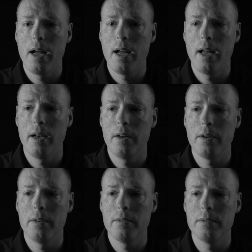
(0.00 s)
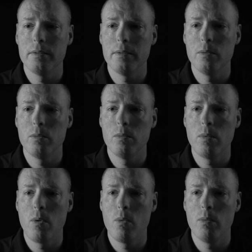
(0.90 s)
And
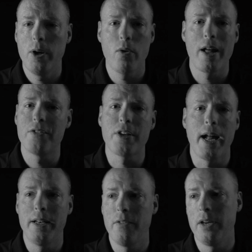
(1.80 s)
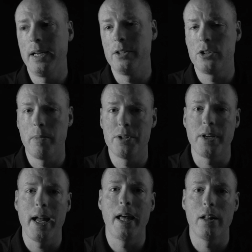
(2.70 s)
we don't have scientific instruments to
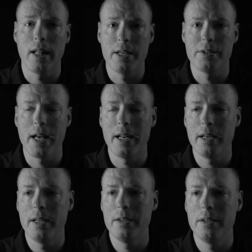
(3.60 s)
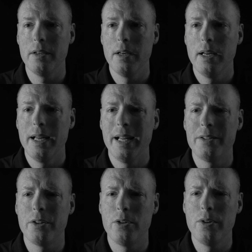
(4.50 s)
analyze that. And
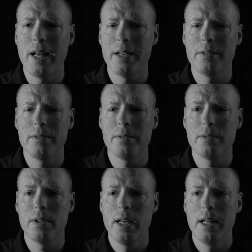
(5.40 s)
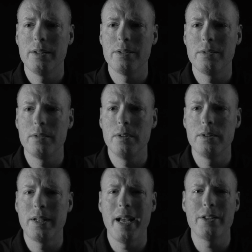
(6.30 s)
to do that
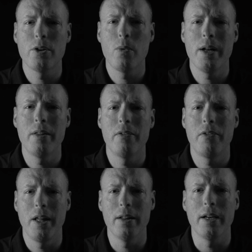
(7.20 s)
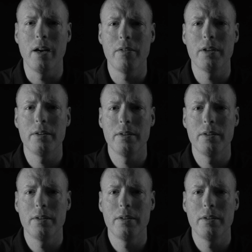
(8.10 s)
takes away the feeling of it.